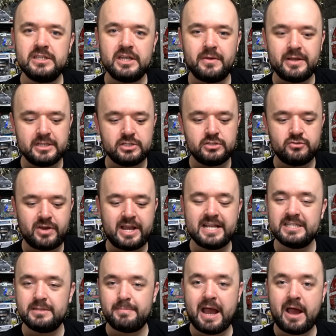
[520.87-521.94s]
You know, it just
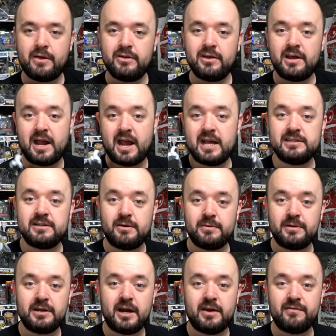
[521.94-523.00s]
drains the power as I
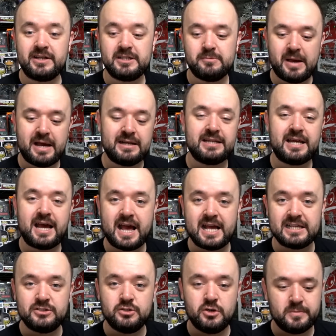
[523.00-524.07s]
would kind of expect
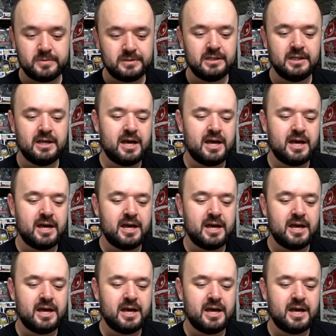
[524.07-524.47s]
as normal.